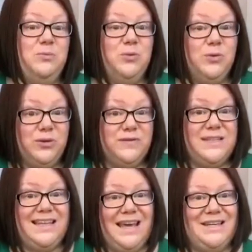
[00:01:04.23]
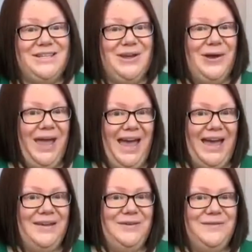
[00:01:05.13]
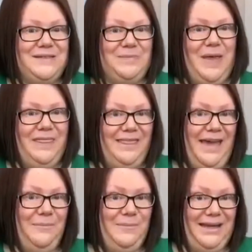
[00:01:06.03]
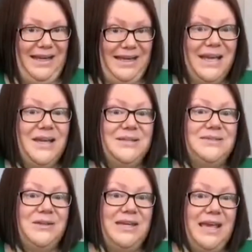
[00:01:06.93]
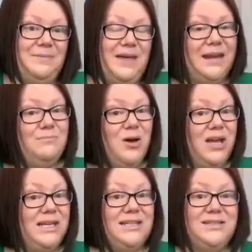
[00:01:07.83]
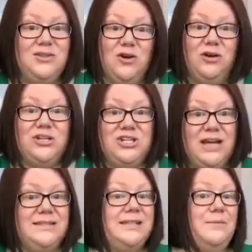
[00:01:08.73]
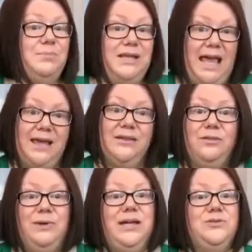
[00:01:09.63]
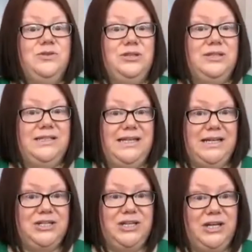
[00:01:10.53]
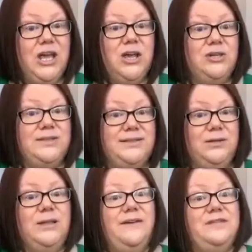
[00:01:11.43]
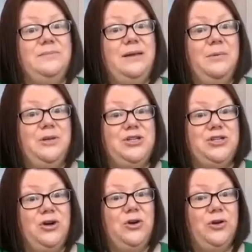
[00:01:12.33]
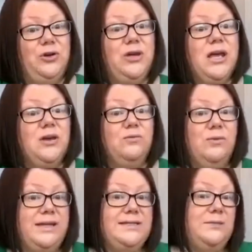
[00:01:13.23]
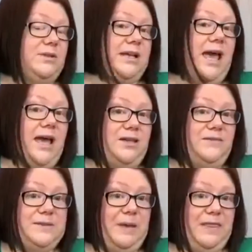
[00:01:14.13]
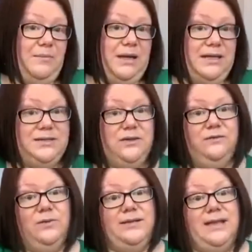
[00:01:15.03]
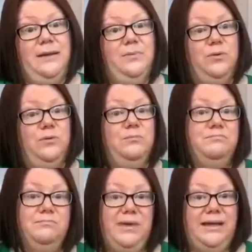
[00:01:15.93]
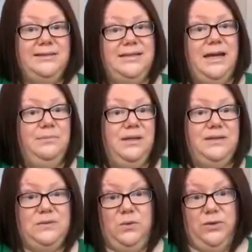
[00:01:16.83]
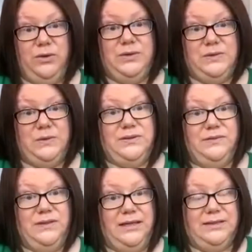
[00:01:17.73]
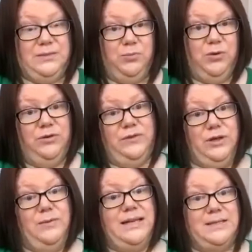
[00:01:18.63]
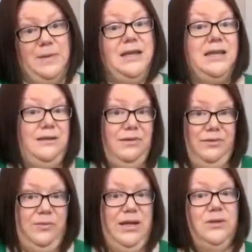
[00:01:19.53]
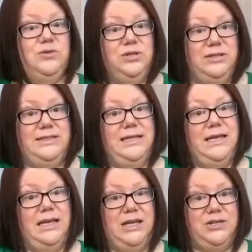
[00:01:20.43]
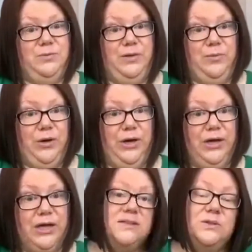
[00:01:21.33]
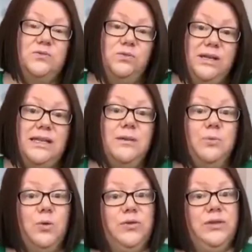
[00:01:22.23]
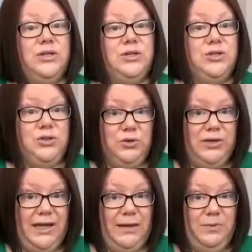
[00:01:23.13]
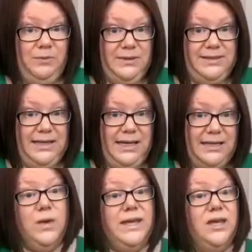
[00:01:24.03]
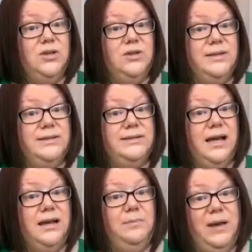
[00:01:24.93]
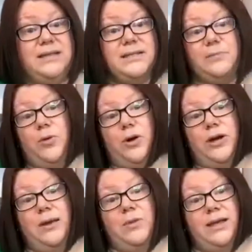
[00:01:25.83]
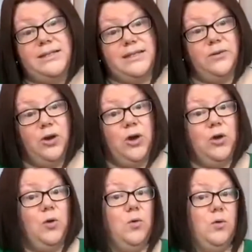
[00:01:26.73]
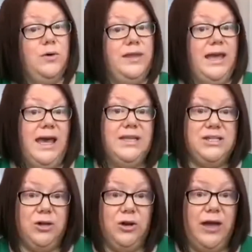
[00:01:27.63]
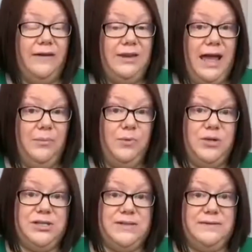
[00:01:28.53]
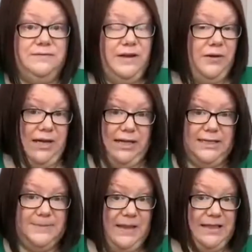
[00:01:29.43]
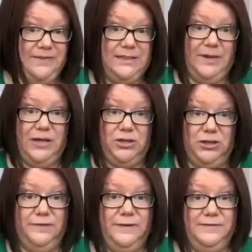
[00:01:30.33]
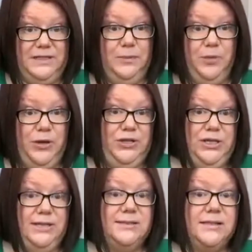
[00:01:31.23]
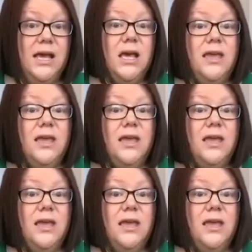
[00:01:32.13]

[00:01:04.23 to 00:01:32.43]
to prove to the ATO how you've spent that money. So keep that in mind. It's not just a blanket $300 deduction. You still have to be able to show reasonably how you've spent the money. So for example, bank statements or those sorts of things to prove that you are spending the $300 in connection with work. So it's really important that you do keep your receipt. You can use a basic program like Xero, or the ATO have an app which is very inexpensive. It's about $1.50 to purchase,